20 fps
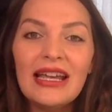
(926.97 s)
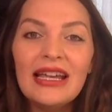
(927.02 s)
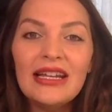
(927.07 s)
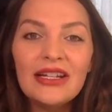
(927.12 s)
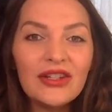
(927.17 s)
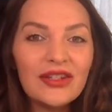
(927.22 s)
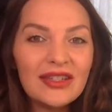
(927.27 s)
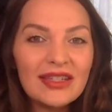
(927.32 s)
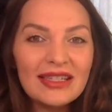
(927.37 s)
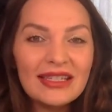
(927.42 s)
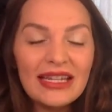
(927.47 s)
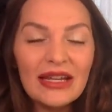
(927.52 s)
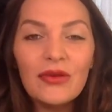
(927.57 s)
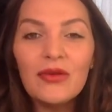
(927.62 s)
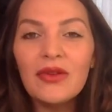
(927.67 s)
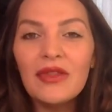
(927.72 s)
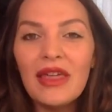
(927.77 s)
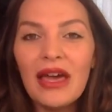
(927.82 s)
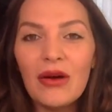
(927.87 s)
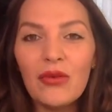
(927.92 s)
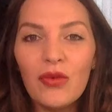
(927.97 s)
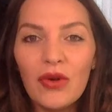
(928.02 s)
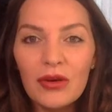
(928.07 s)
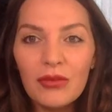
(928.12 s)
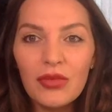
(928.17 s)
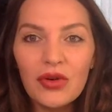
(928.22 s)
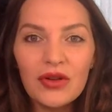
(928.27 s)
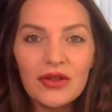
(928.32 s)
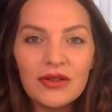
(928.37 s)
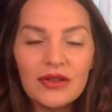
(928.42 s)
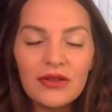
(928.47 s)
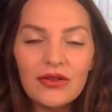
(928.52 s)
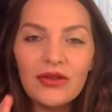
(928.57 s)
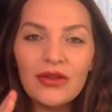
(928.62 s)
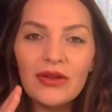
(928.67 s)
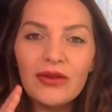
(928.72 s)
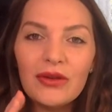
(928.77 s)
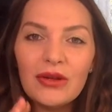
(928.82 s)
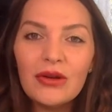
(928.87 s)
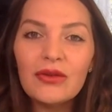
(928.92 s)
Just stick with that one person who
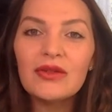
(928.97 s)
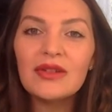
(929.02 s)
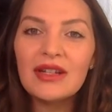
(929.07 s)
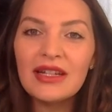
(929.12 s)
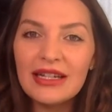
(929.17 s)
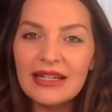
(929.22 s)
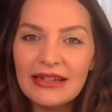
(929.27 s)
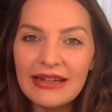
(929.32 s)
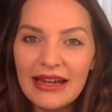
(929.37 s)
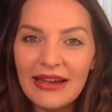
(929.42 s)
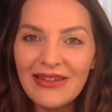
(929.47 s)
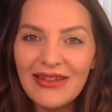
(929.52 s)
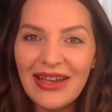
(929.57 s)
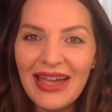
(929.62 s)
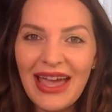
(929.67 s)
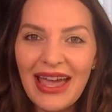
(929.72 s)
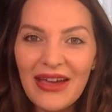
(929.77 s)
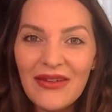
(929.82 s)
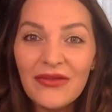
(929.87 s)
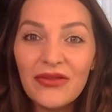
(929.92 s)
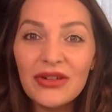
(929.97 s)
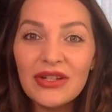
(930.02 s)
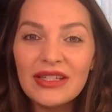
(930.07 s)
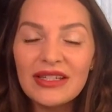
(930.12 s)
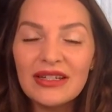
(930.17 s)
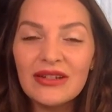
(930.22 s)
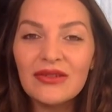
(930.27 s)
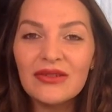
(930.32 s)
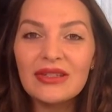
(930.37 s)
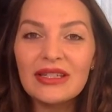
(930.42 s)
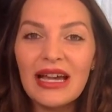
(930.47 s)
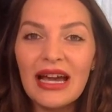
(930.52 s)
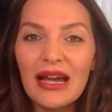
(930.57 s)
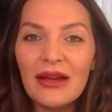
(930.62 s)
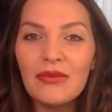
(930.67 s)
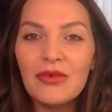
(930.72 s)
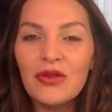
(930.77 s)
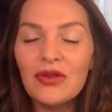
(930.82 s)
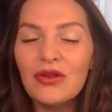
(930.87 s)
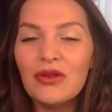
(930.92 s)
you know is going to nail it every single
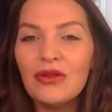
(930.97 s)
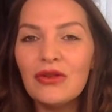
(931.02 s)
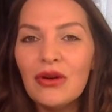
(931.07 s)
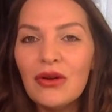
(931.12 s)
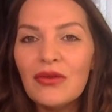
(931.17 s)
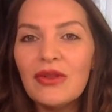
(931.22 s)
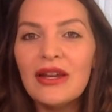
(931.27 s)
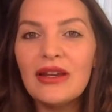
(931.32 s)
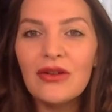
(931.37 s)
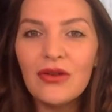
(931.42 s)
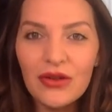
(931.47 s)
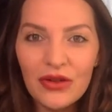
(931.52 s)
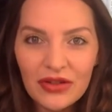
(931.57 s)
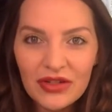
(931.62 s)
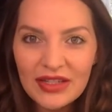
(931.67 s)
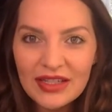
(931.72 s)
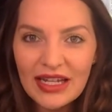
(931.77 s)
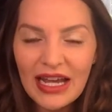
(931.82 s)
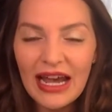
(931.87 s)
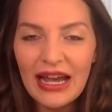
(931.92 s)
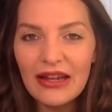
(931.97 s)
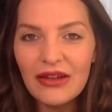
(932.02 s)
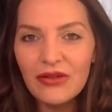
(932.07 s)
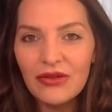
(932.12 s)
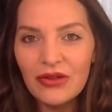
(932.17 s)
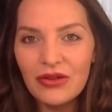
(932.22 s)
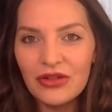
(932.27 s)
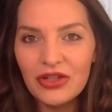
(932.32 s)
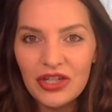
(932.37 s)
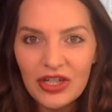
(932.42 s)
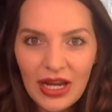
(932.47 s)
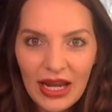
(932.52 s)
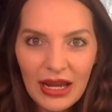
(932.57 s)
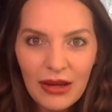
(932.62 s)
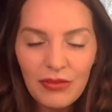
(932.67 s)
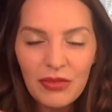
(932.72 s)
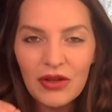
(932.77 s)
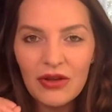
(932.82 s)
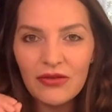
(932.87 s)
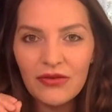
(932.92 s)
time, who you know they know your style, your
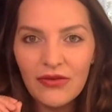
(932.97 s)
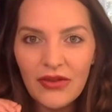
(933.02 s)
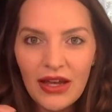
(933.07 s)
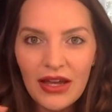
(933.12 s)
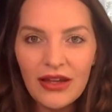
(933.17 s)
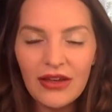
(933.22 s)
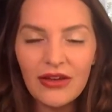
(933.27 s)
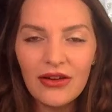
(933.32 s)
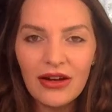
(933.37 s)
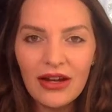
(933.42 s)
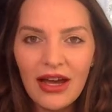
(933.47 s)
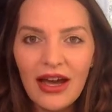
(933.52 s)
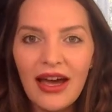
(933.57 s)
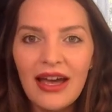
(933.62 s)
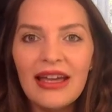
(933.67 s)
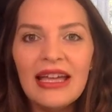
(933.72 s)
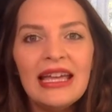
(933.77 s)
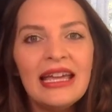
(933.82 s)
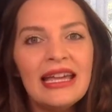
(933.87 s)
shape, your fit, your cut.